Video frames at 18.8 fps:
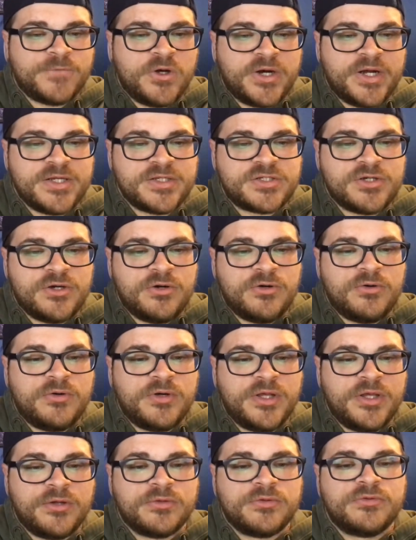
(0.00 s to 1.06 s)
Okay, so
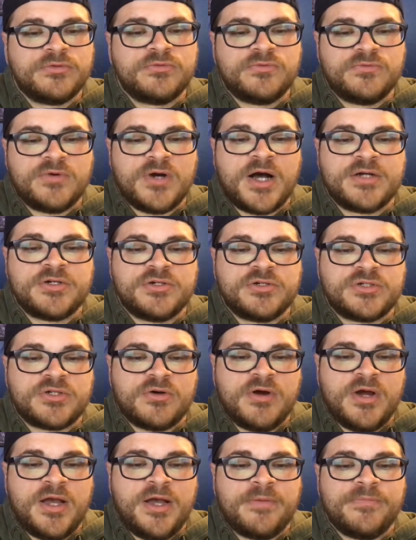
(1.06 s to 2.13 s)
Hilton, Rogers,
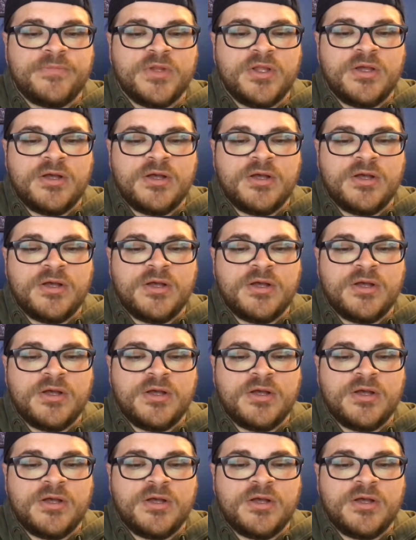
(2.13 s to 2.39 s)
Grant.